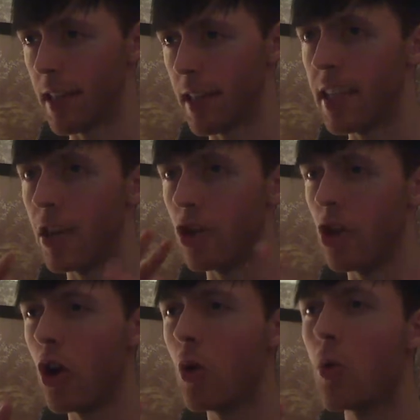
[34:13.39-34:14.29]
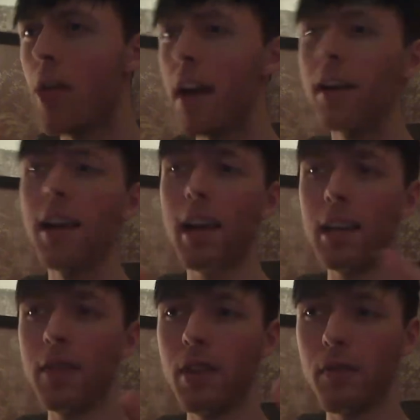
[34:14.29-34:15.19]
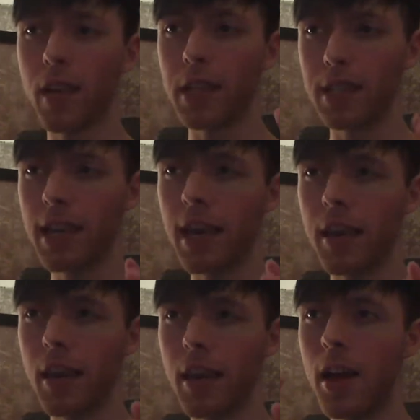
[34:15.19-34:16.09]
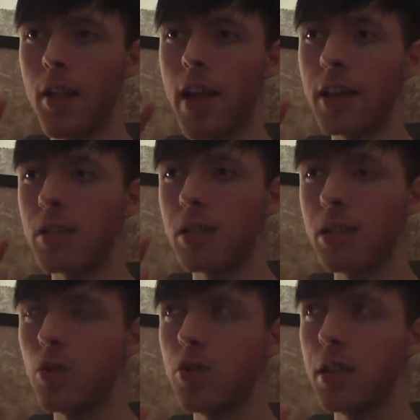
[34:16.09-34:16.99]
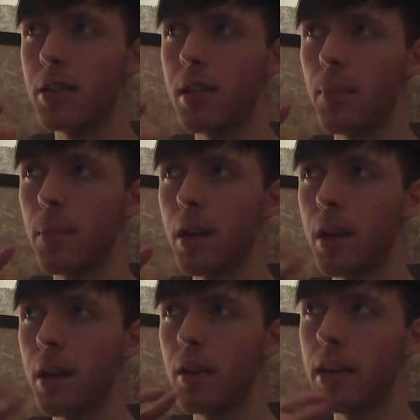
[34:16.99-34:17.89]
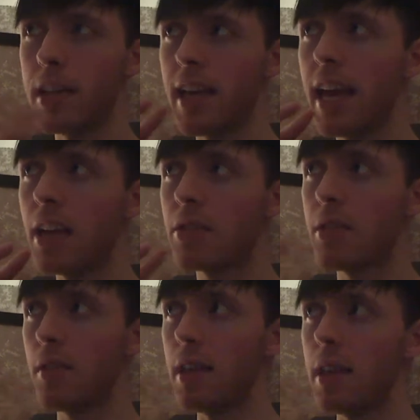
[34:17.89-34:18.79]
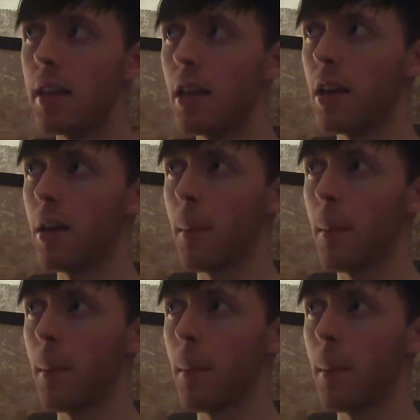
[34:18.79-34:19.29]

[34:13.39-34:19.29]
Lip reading: They didn't know that, and even if they did, that still doesn't negate the